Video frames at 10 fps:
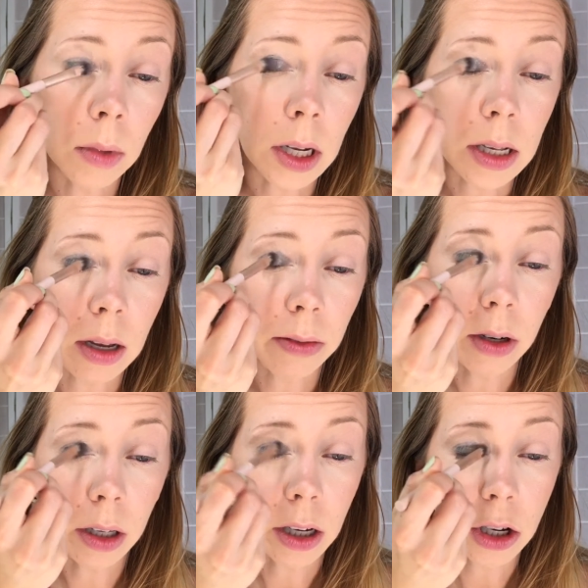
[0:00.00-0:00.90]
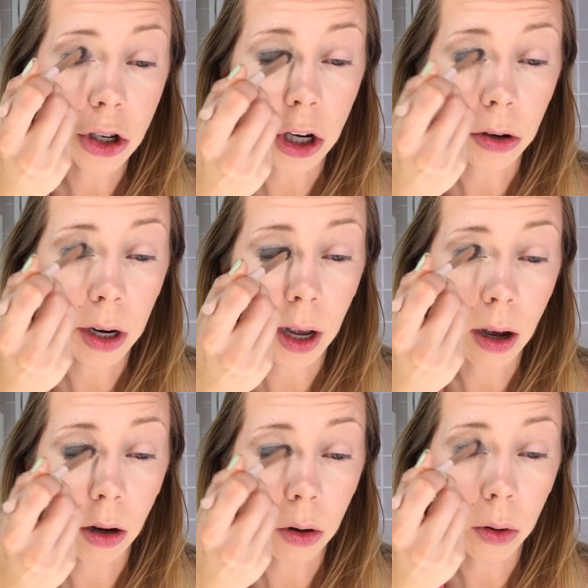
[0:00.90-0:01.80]
It's definitely sheering
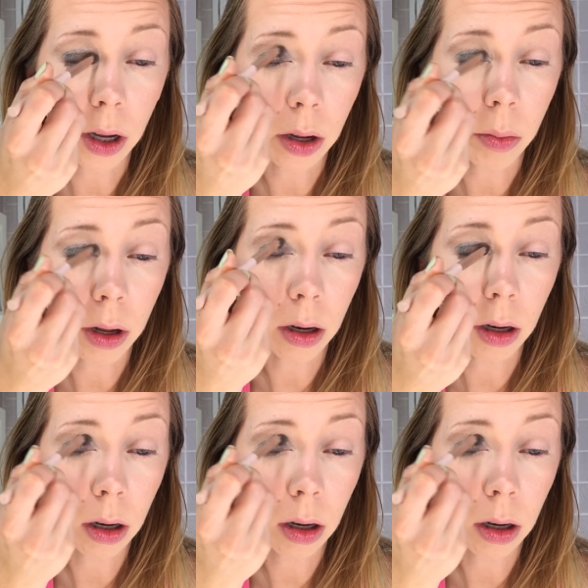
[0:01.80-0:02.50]
out quite a bit.